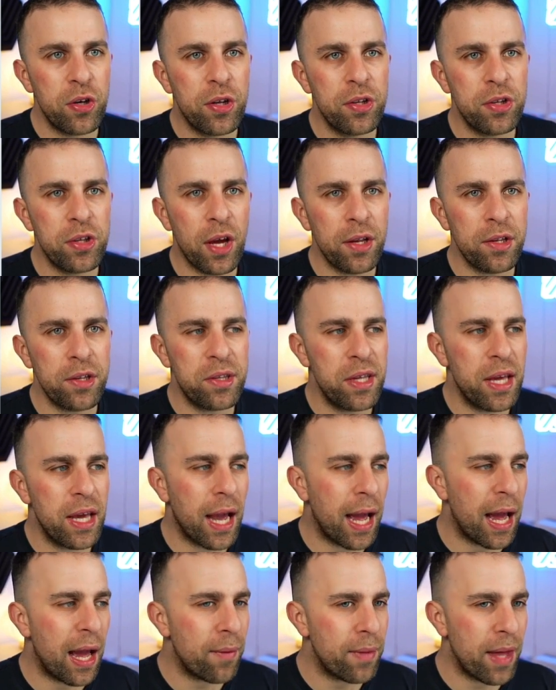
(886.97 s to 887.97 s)
you can start to see
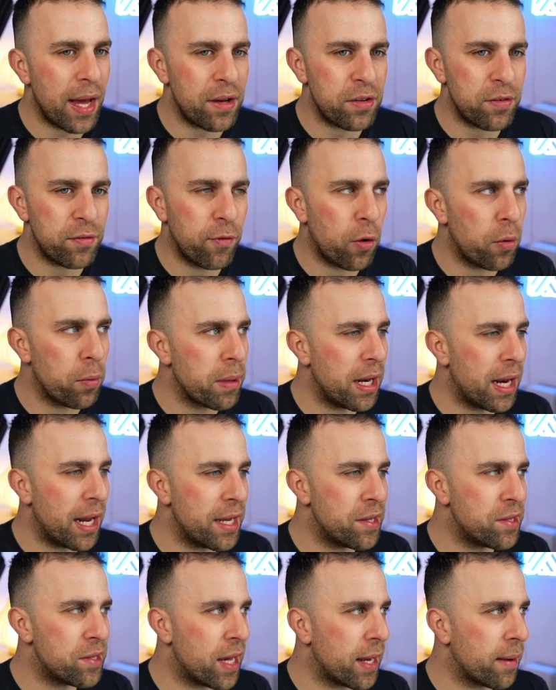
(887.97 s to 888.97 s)
how that's
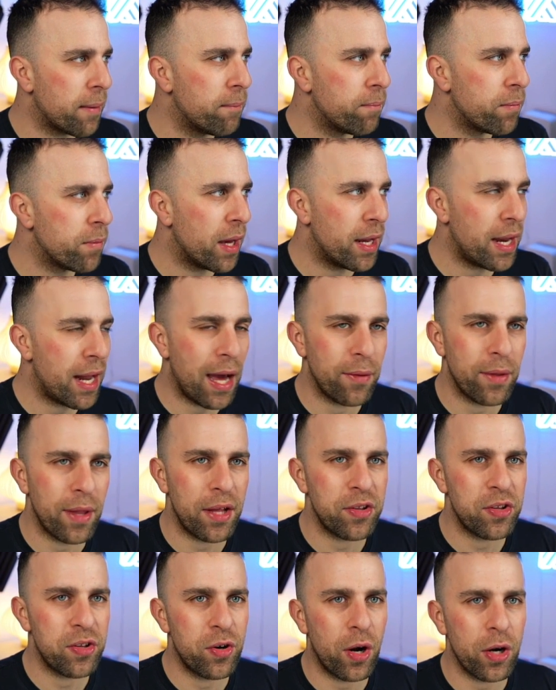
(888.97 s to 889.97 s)
formulating and how
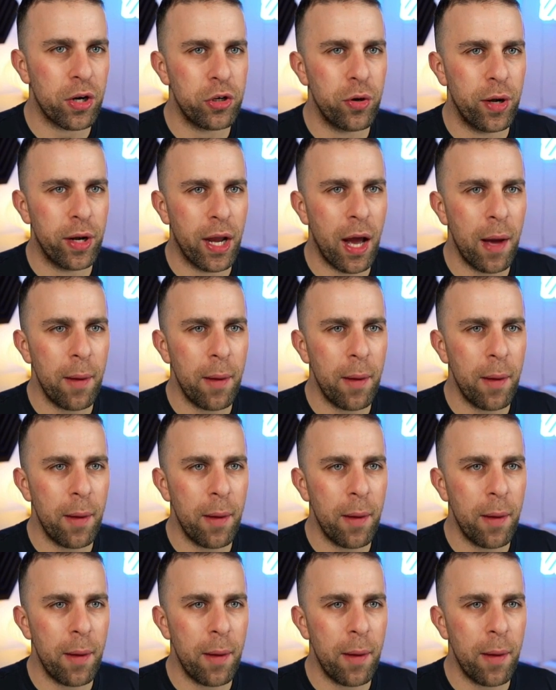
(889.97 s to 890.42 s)
that's structuring.